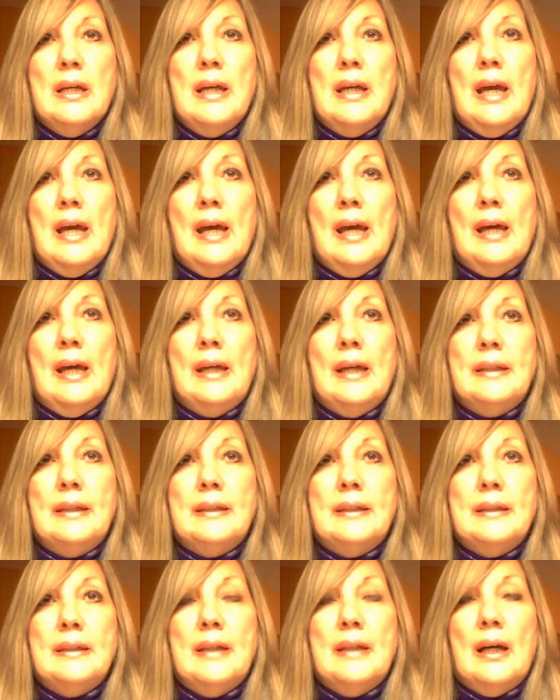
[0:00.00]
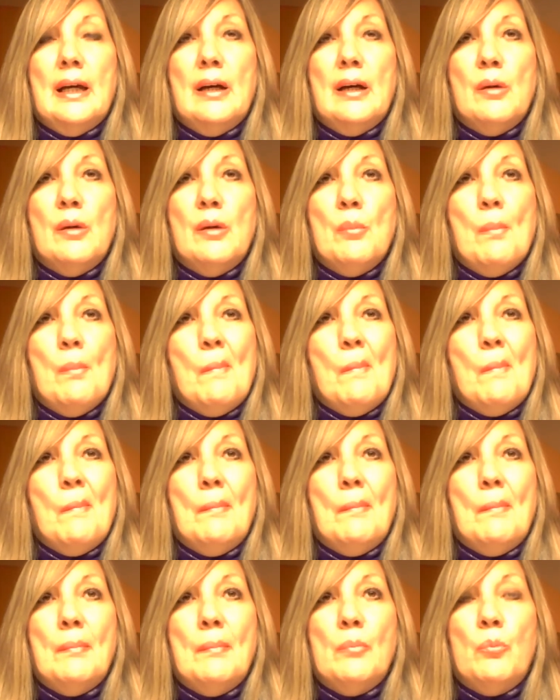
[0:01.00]
And
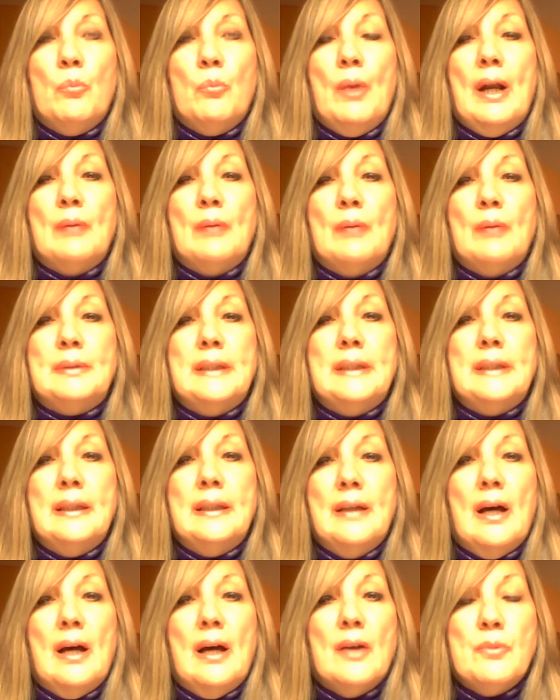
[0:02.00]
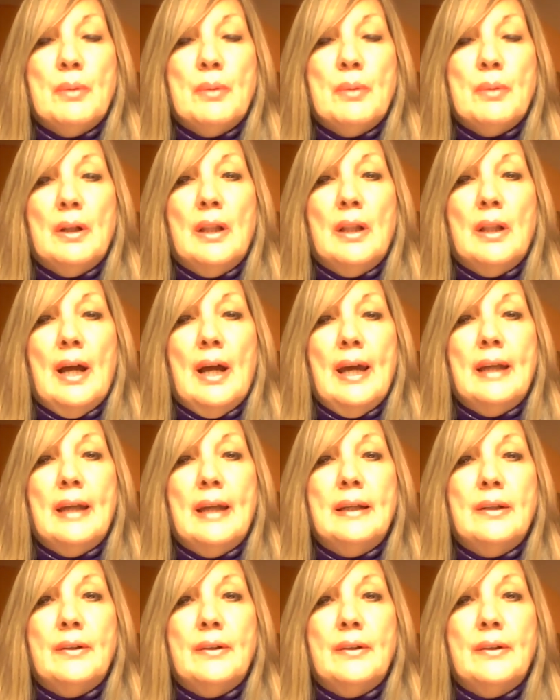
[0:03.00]
when I was in the hospital, I had a
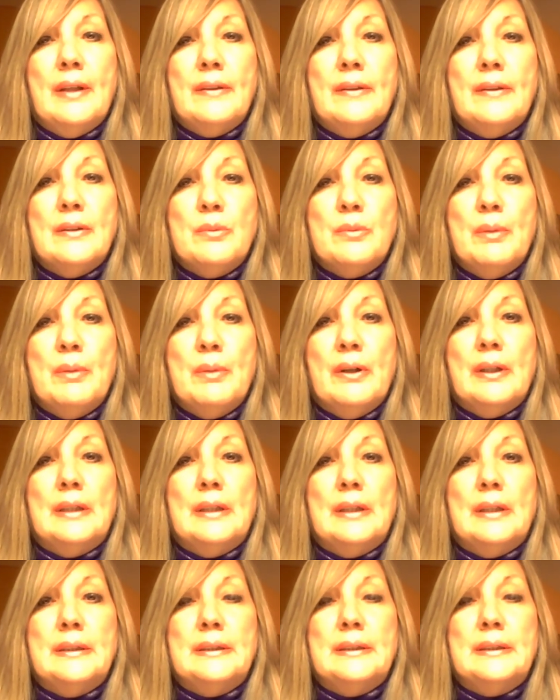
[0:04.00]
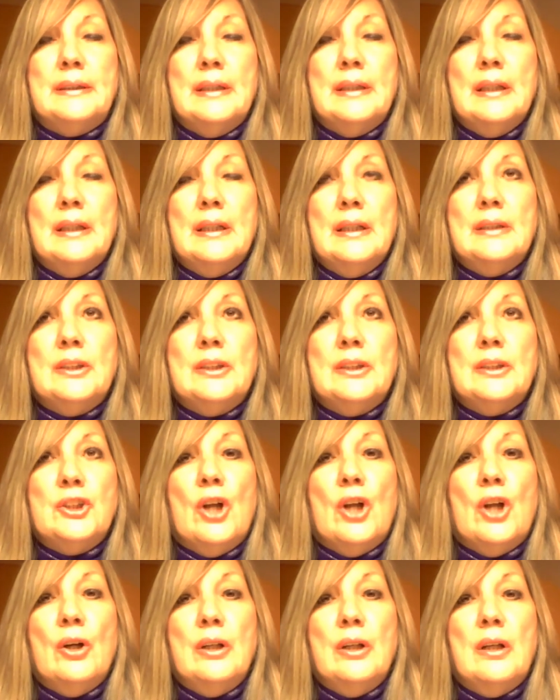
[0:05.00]
near-death experience, the
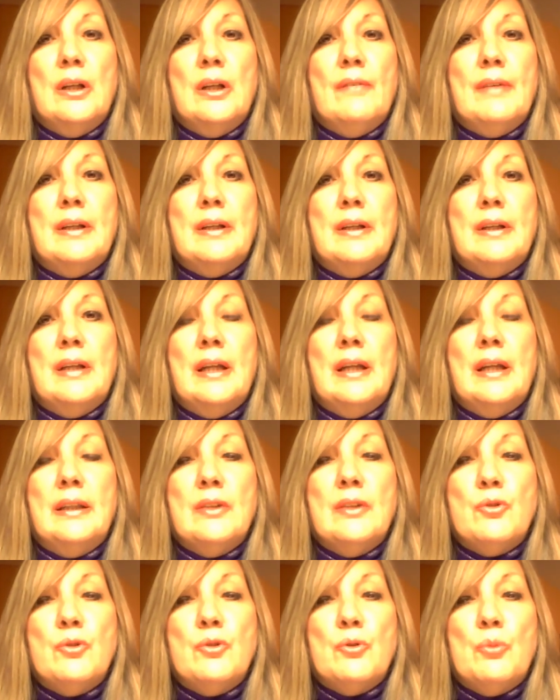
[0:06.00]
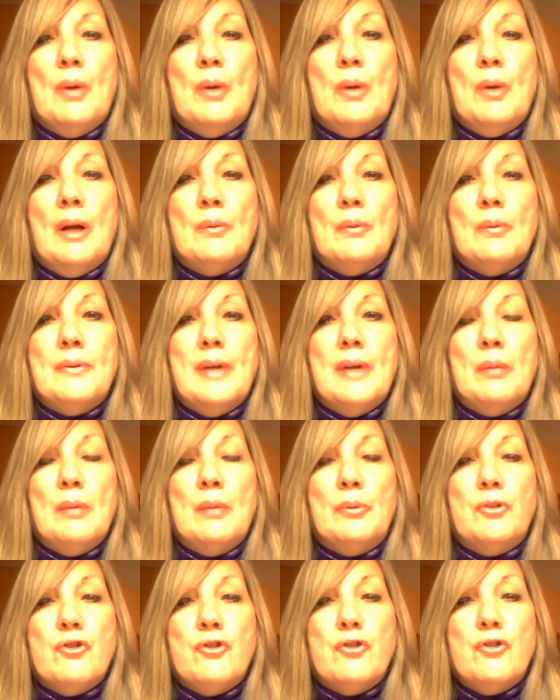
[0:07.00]
starting of it, and this was when I was
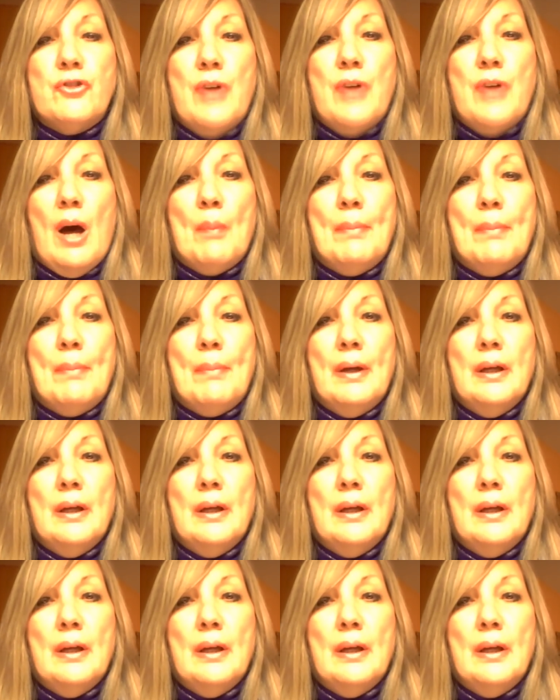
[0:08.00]
able to stop